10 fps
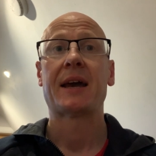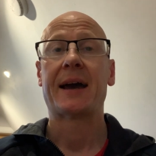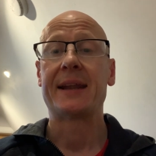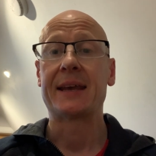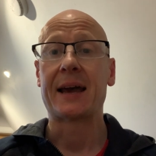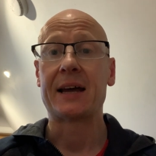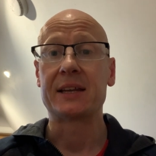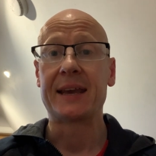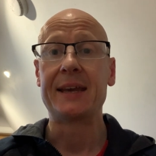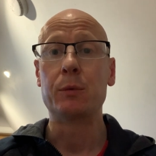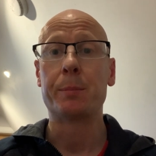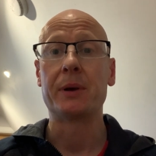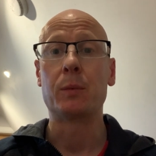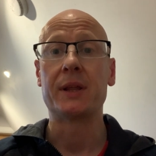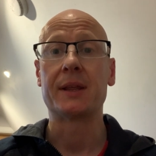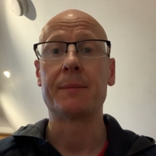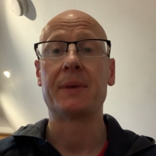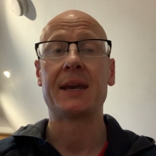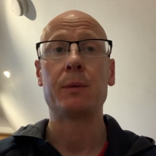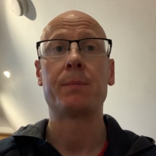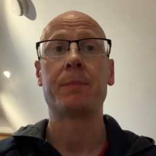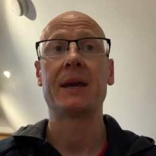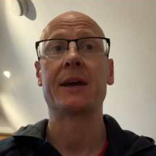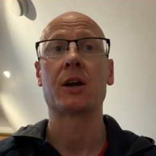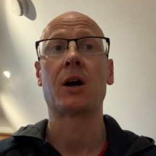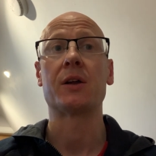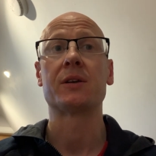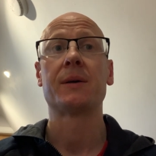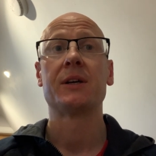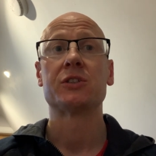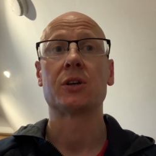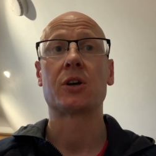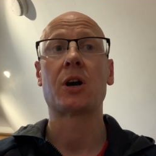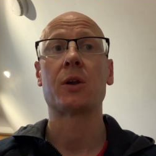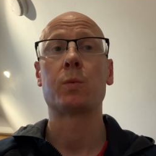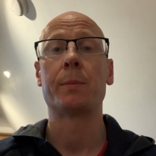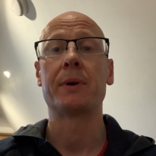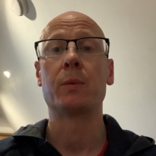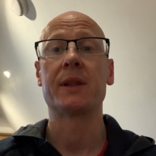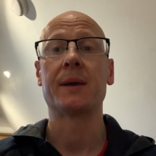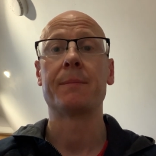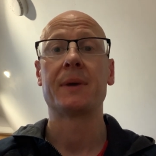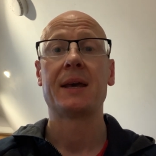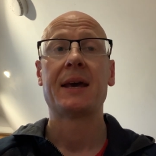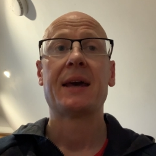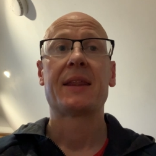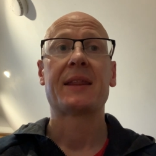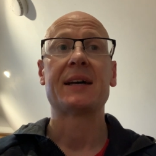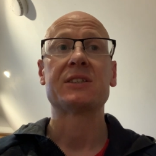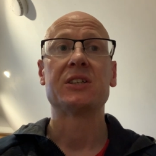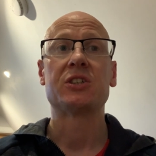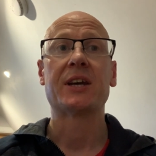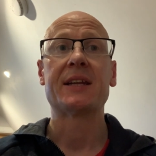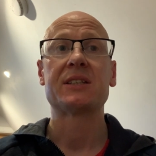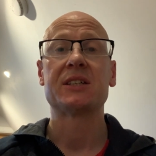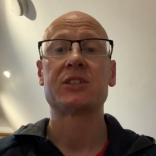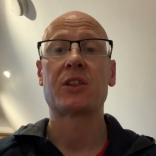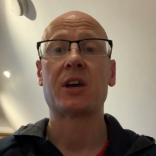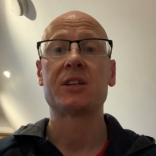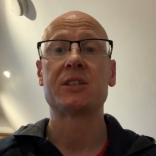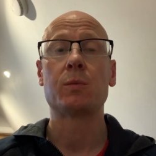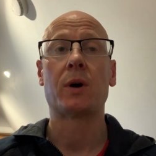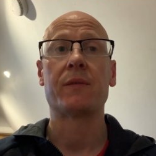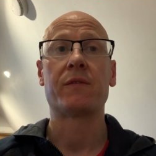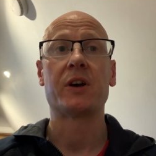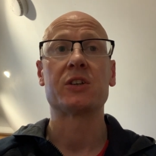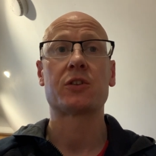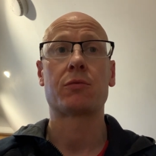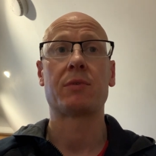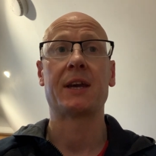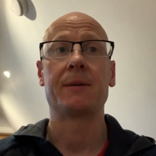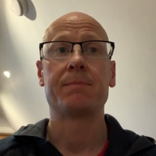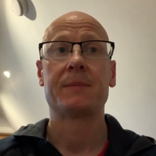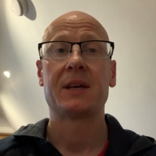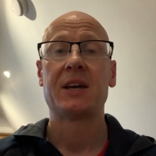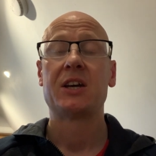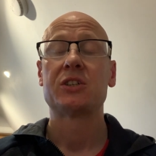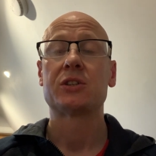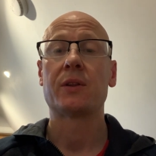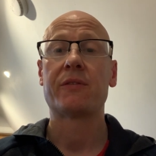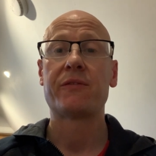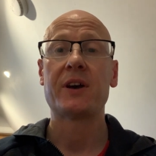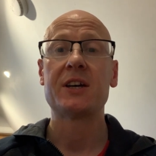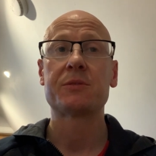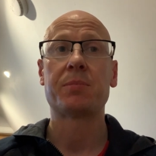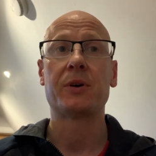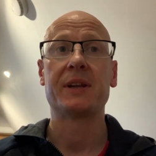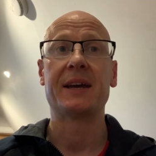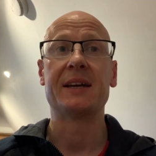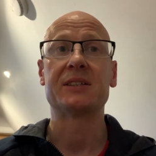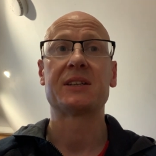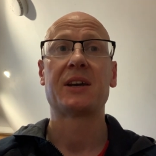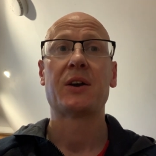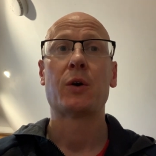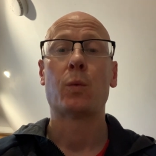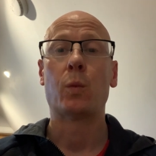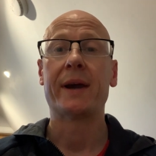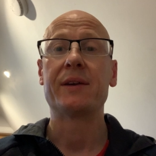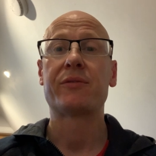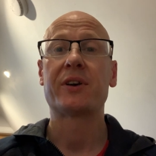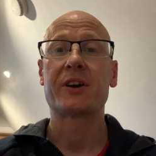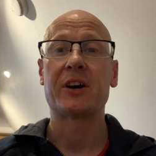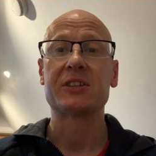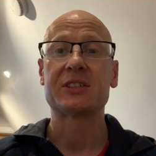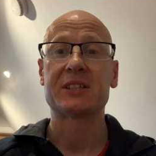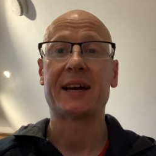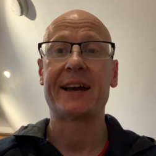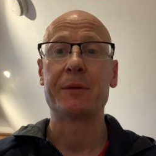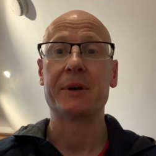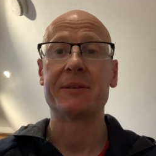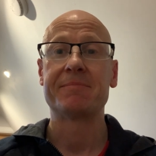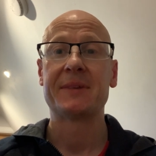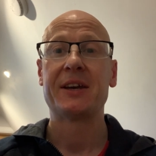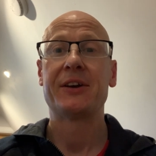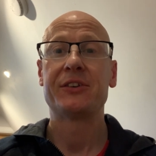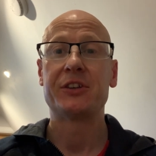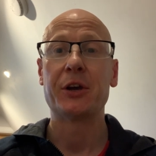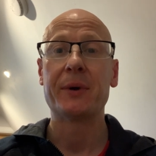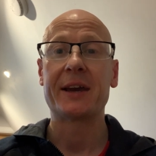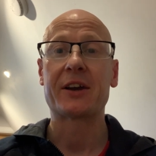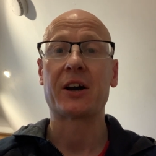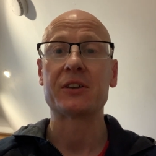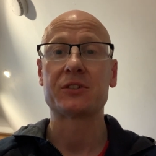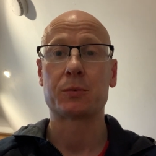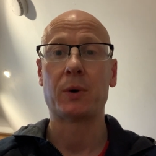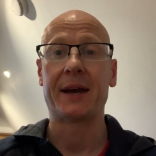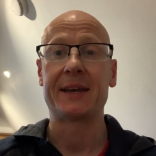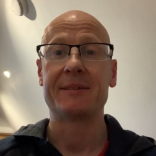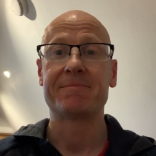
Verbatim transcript: and he would be with him, he being God, so God would be with him. That's in Genesis 31 verse 3. So the first point is wait for God's timing, do it God's way.